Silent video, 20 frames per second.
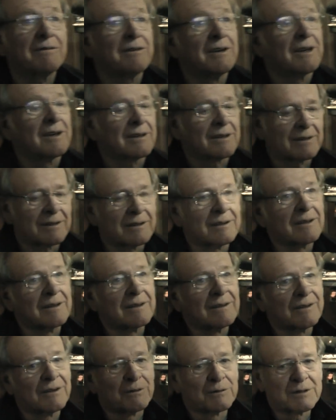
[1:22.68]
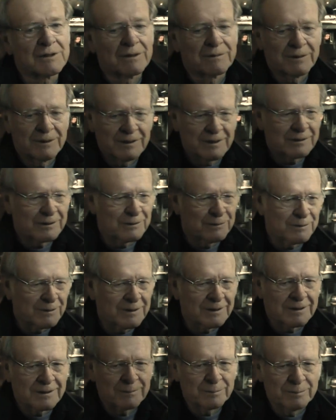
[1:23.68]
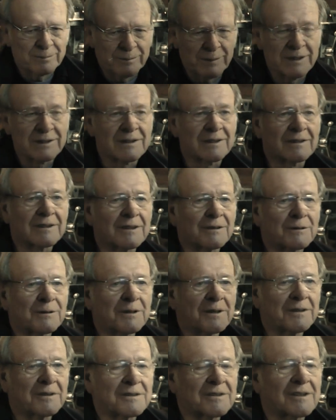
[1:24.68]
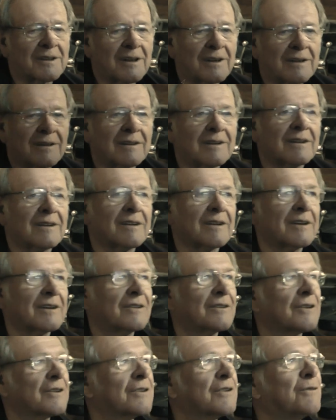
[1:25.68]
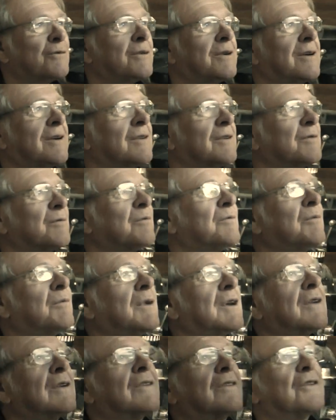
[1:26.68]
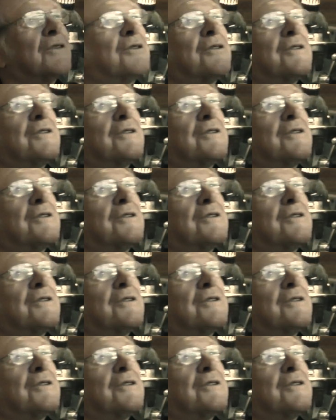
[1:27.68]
Factory, there was a vertical wall, basically where you're standing, and I took the wall and made it the